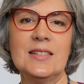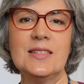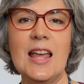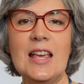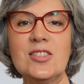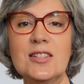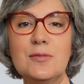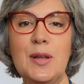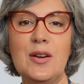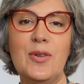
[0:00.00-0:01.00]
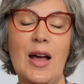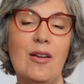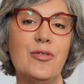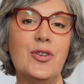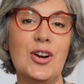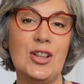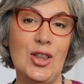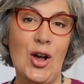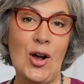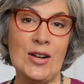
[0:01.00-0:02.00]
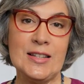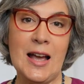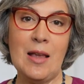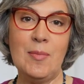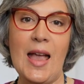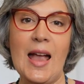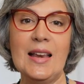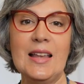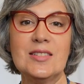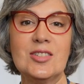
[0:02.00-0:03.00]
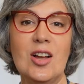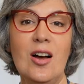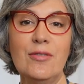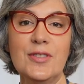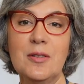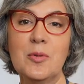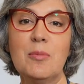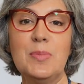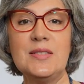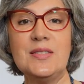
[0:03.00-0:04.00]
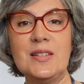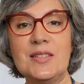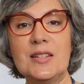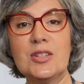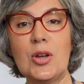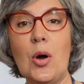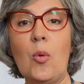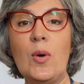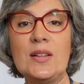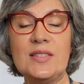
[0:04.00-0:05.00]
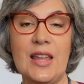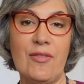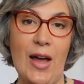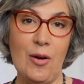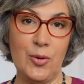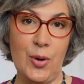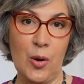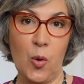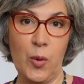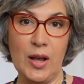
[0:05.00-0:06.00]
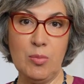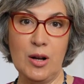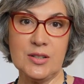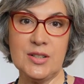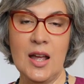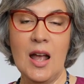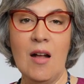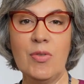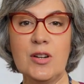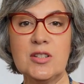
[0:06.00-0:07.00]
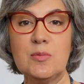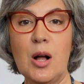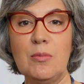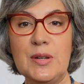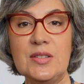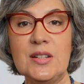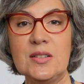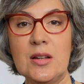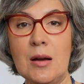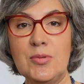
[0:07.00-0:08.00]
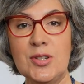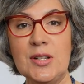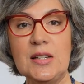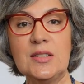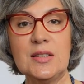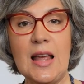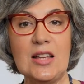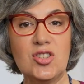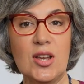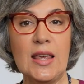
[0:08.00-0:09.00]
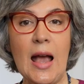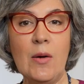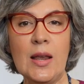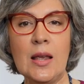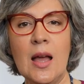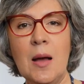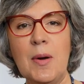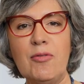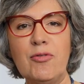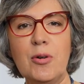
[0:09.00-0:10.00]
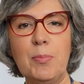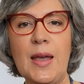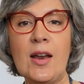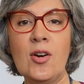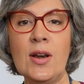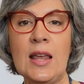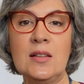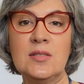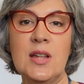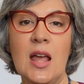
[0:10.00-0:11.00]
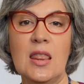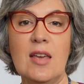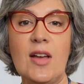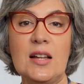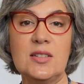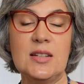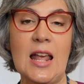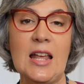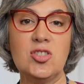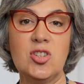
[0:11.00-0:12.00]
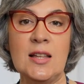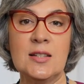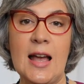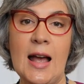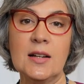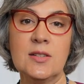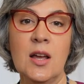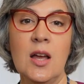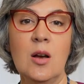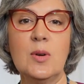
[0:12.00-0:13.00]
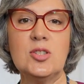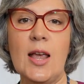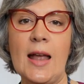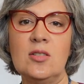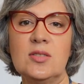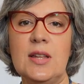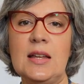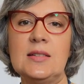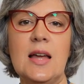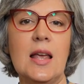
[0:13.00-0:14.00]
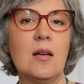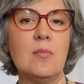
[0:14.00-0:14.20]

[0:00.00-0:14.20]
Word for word: Sage has been around for a long time and it's often where businesses go once they've outgrown QuickBooks. Their small business option is Sage Accounting, but for bigger needs, they've got Sage Intacct, which handles things like